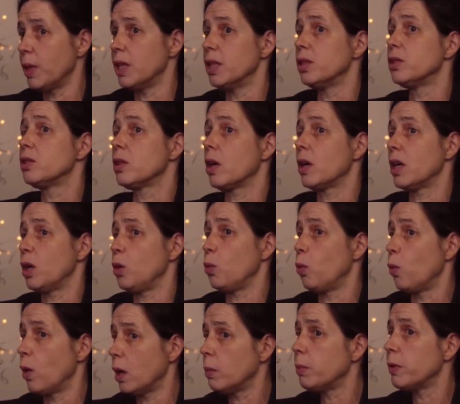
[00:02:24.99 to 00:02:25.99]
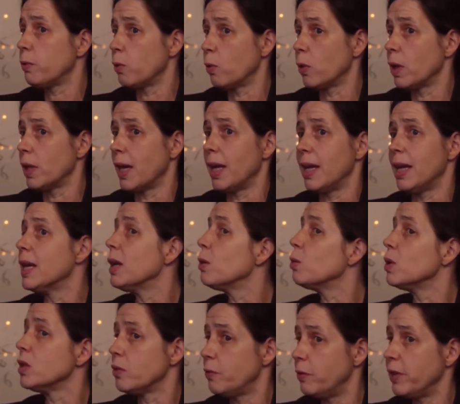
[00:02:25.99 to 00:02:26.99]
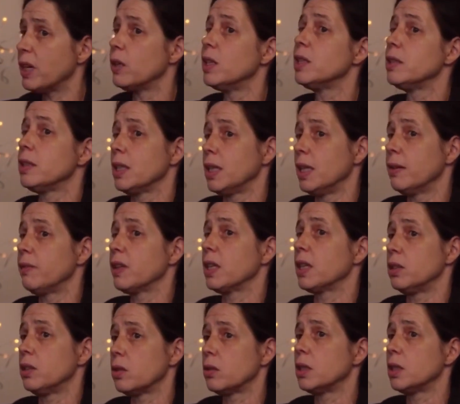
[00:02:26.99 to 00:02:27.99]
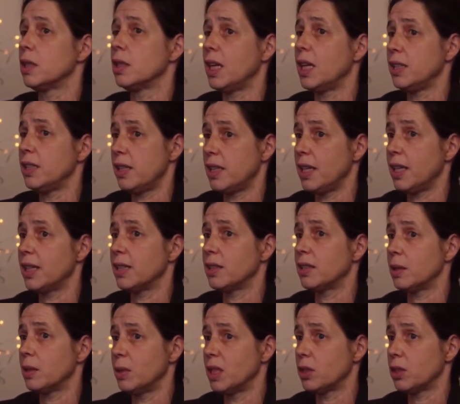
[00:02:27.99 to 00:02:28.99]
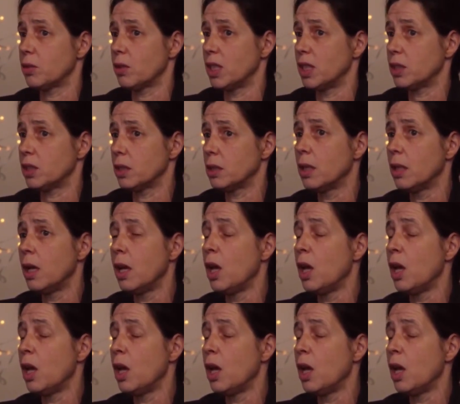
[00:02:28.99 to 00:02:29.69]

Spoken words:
But it started well before then, and it was very significant during the Dinkins administration.